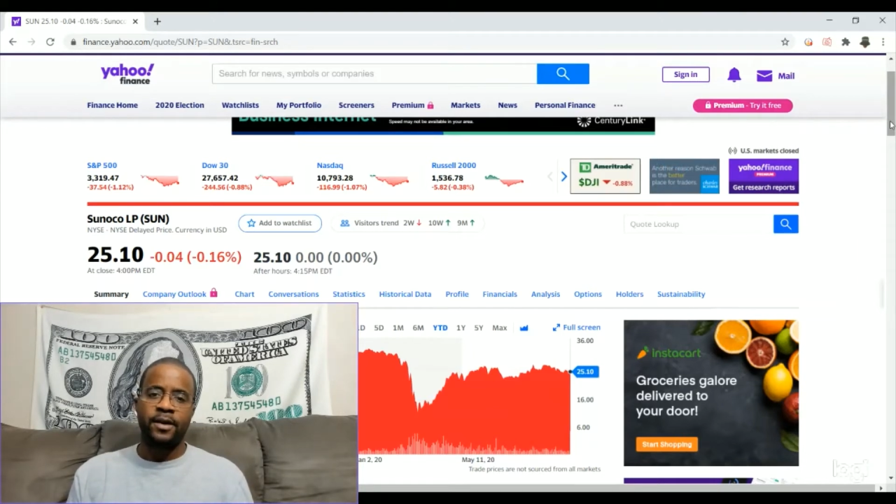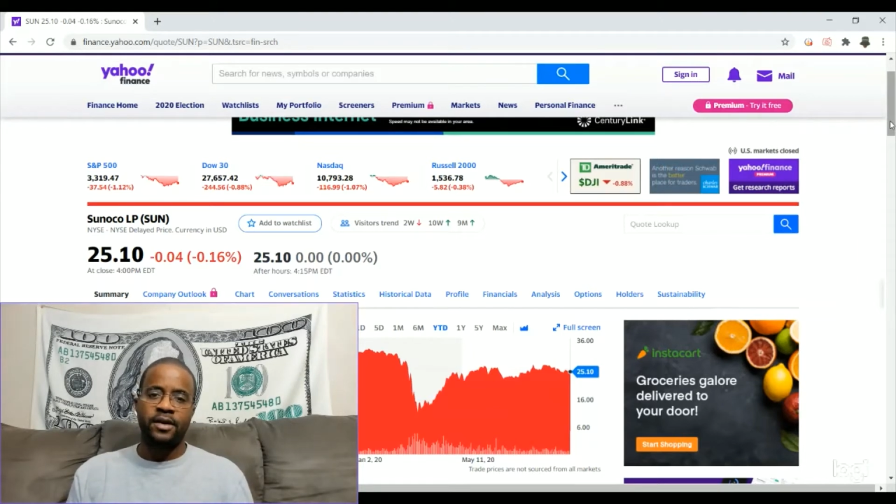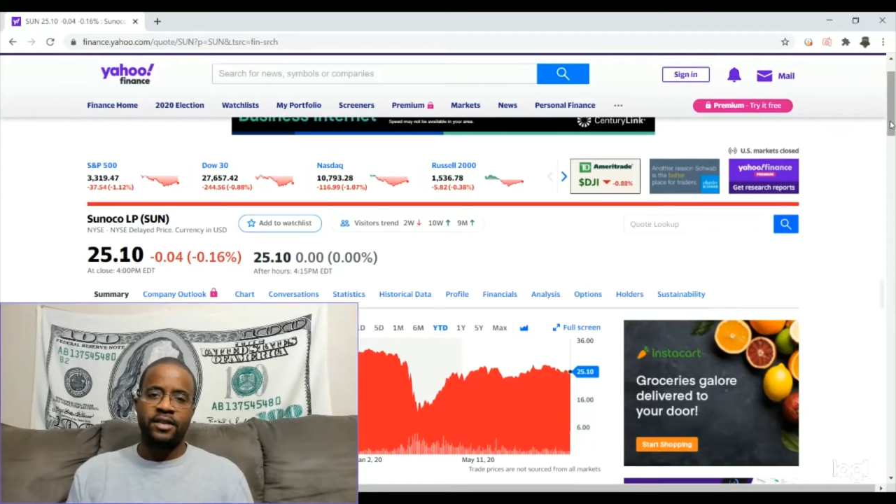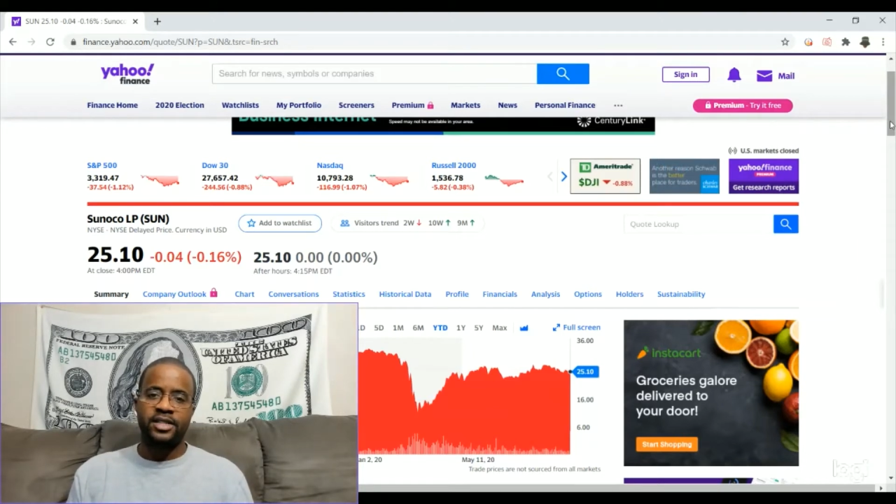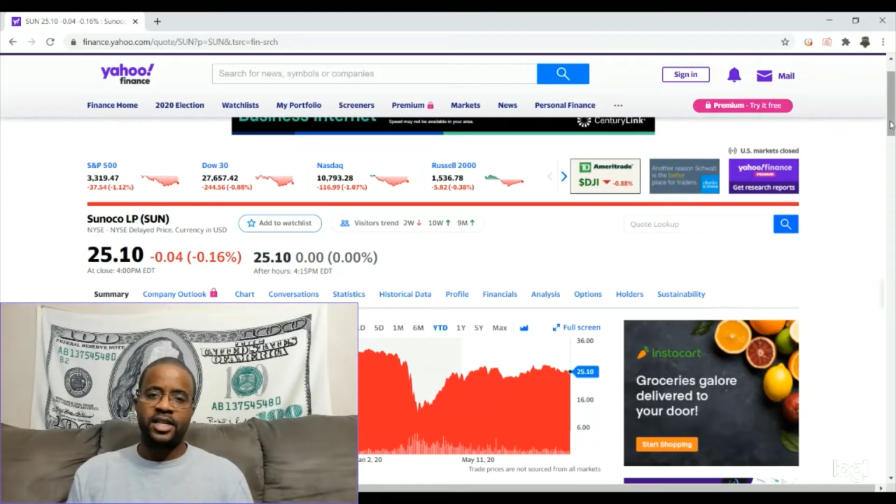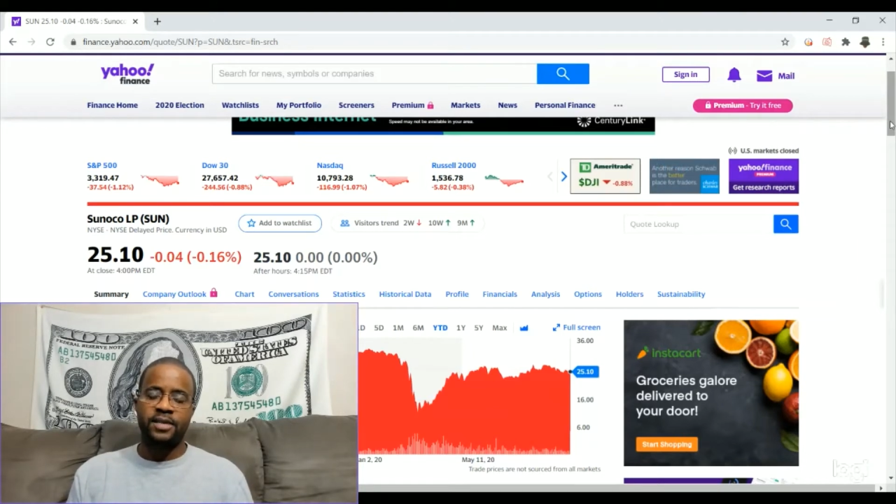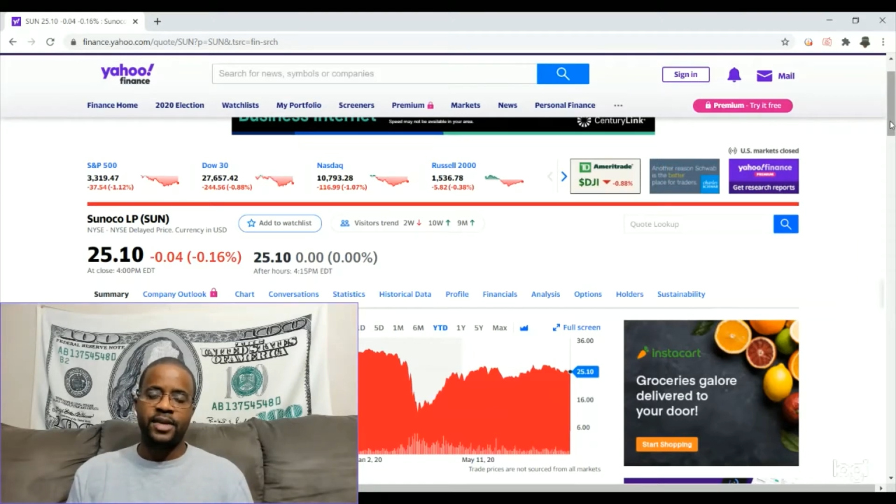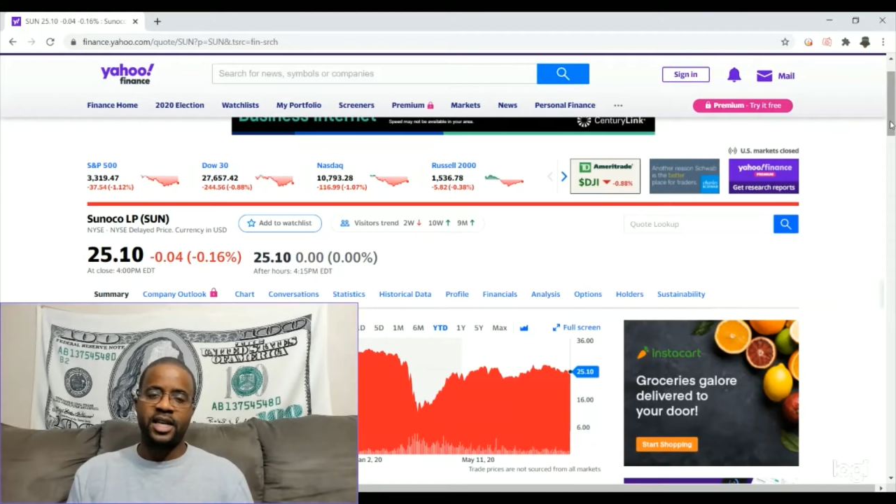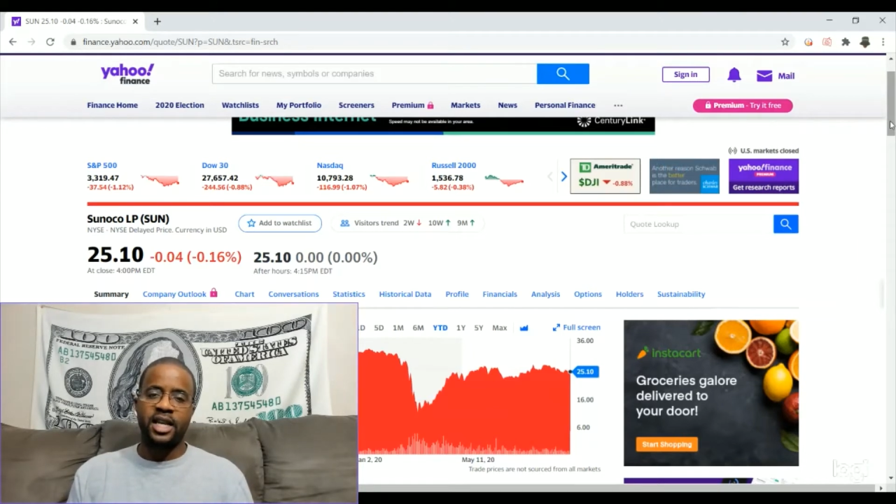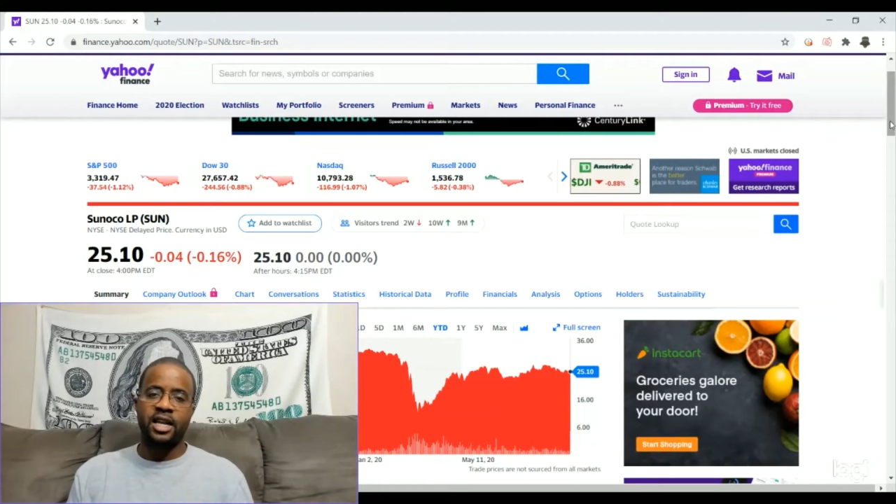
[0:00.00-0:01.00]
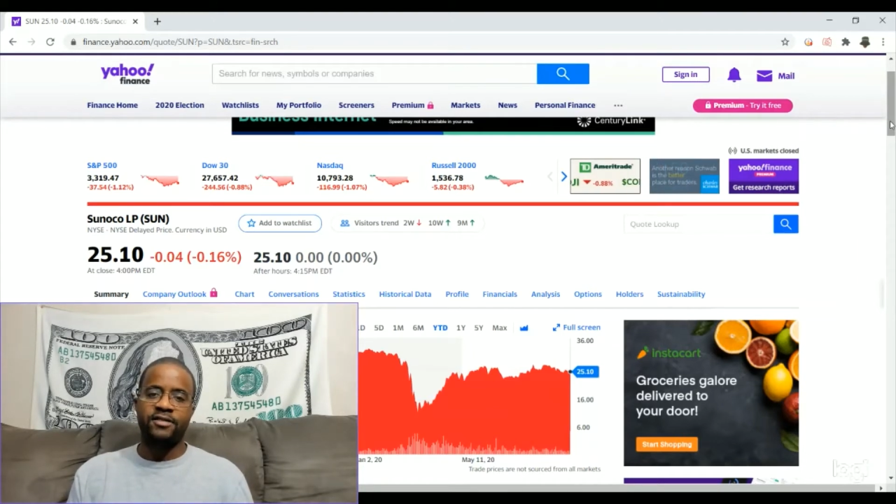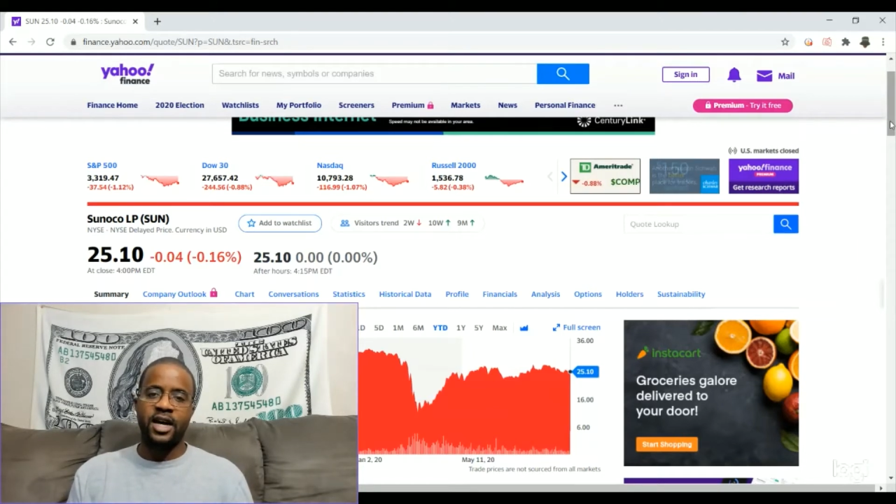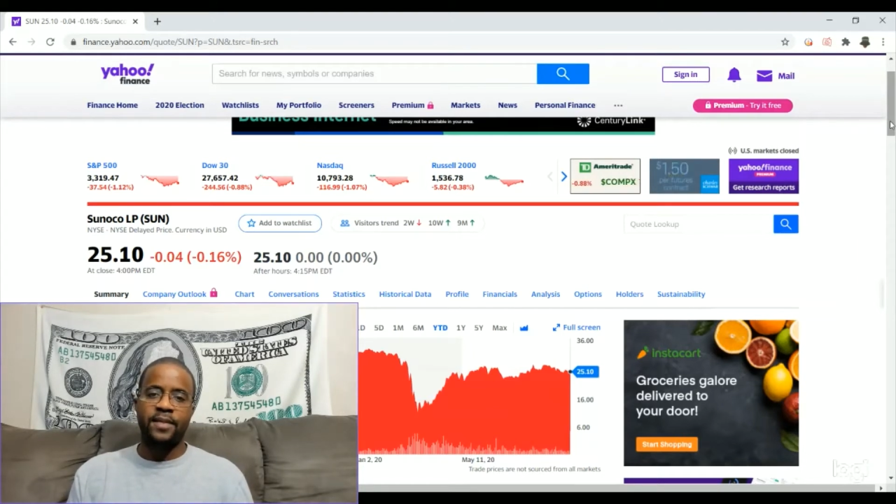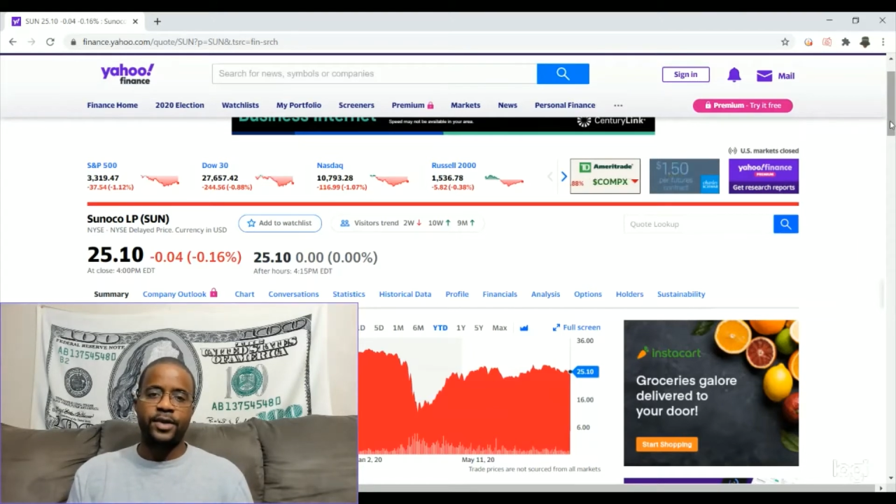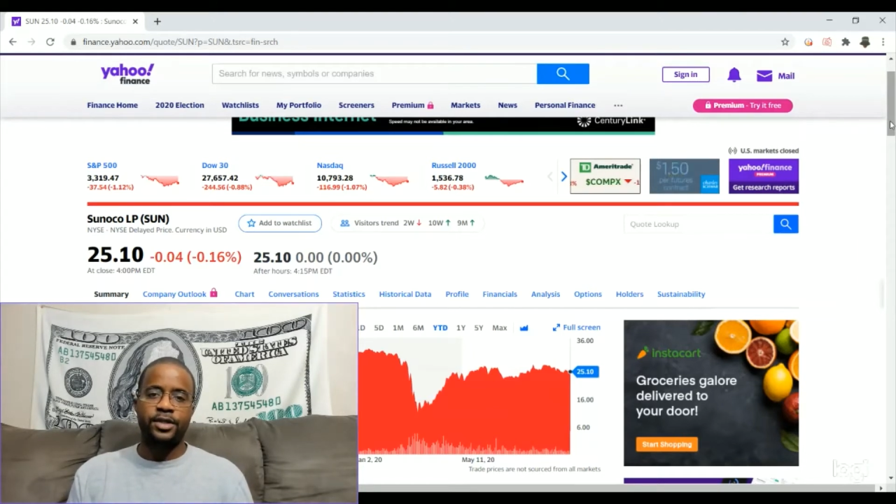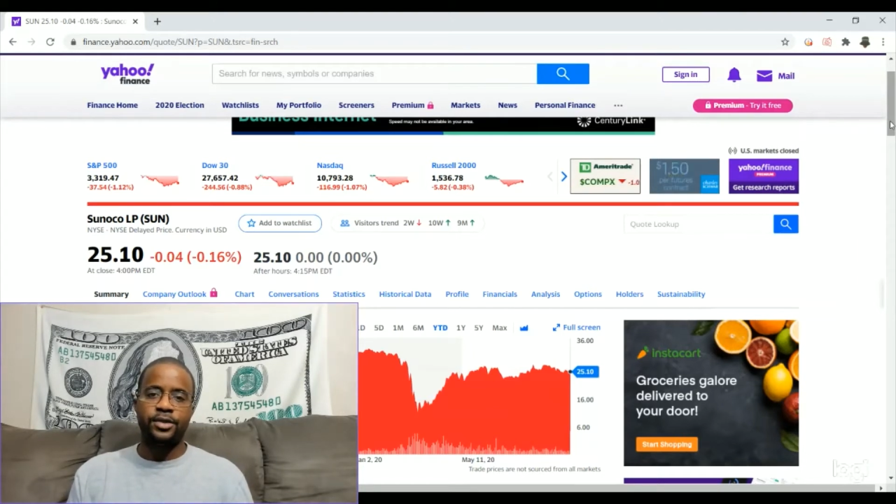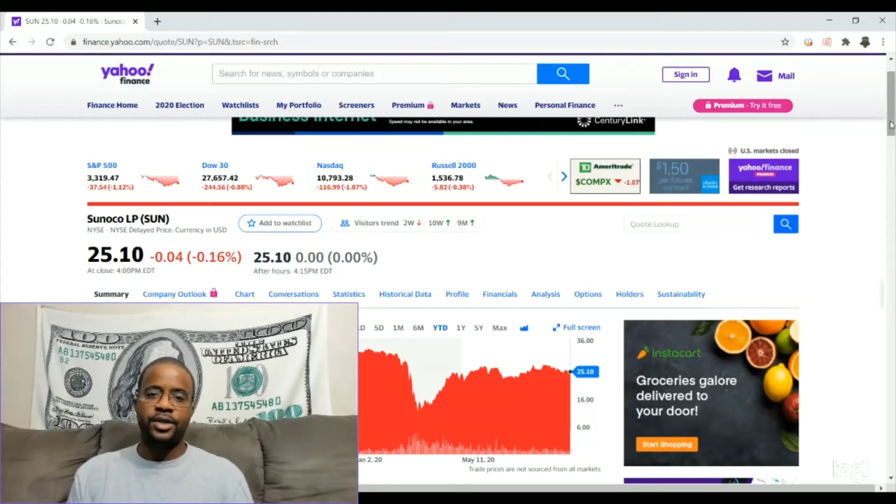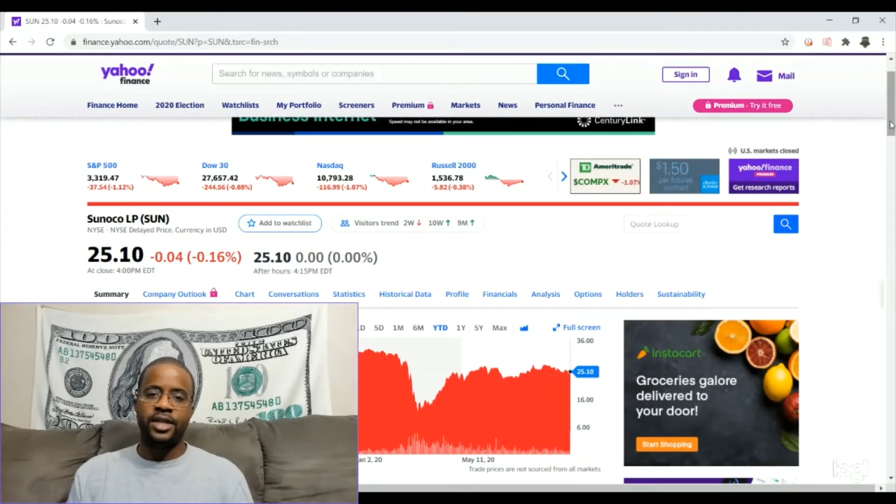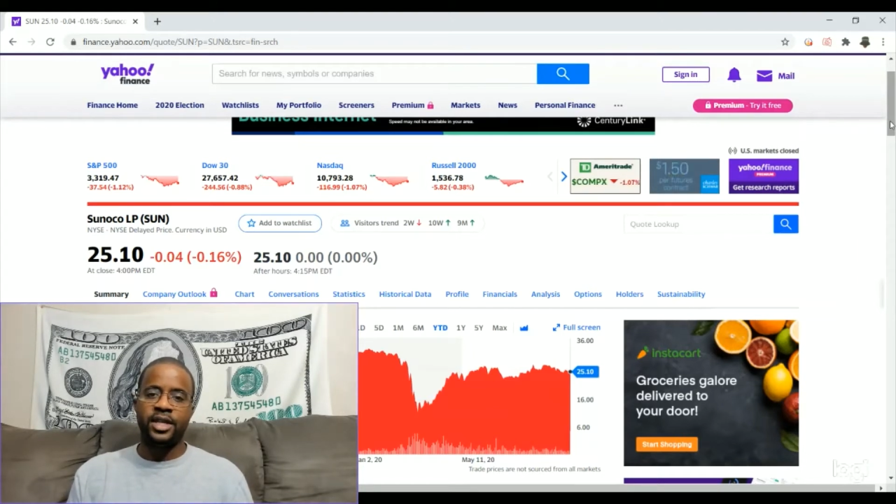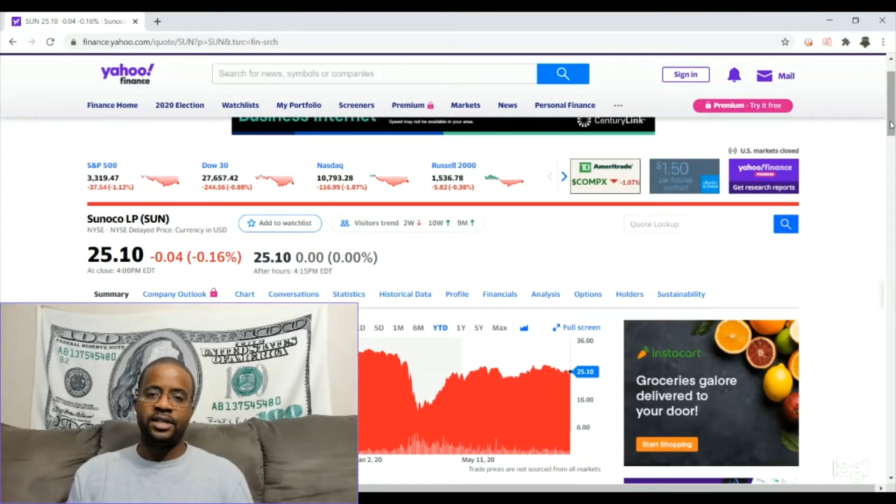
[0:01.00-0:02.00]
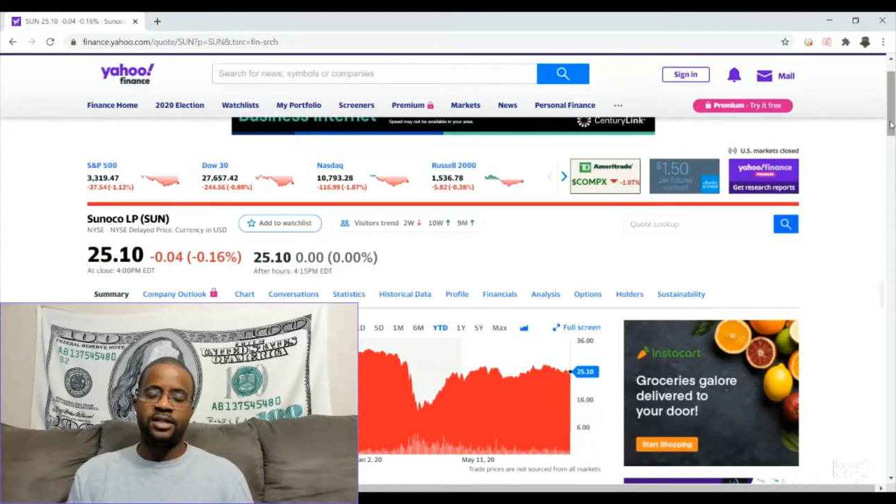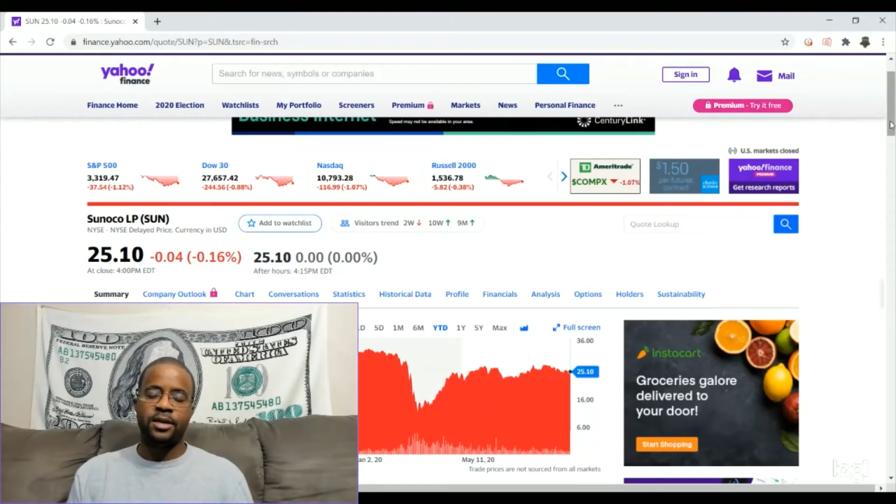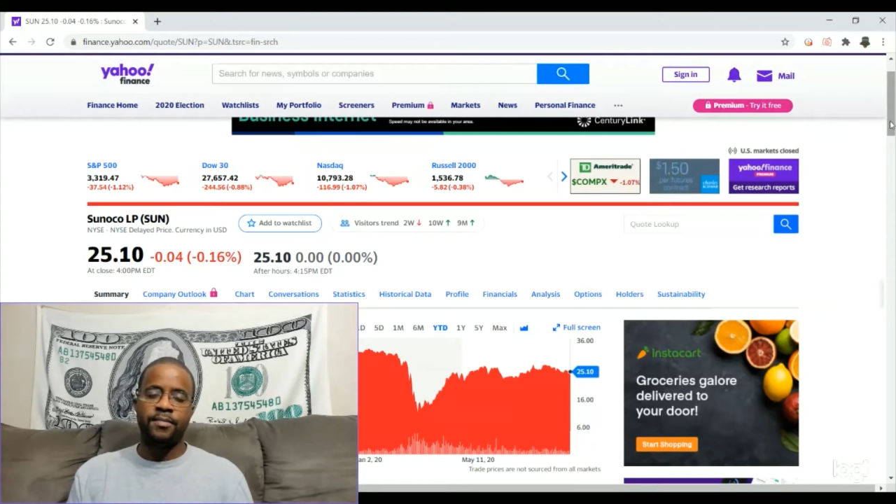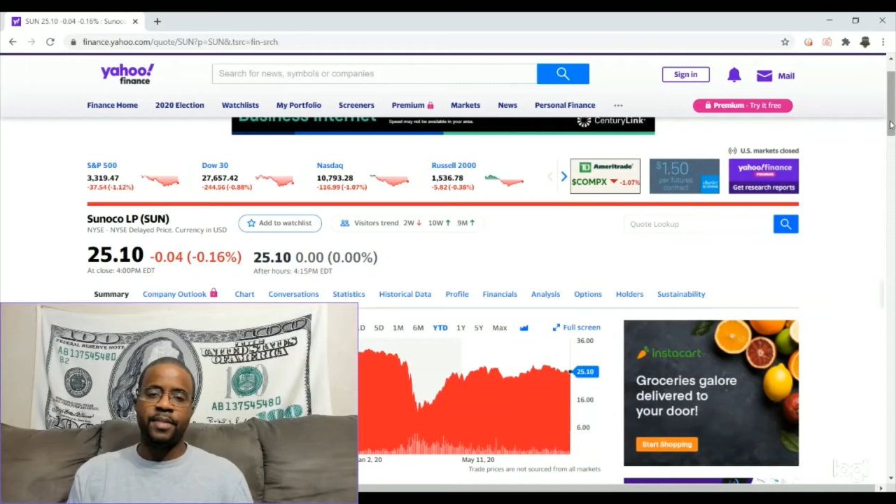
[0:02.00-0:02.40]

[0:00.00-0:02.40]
There's going to be a lot of opportunity to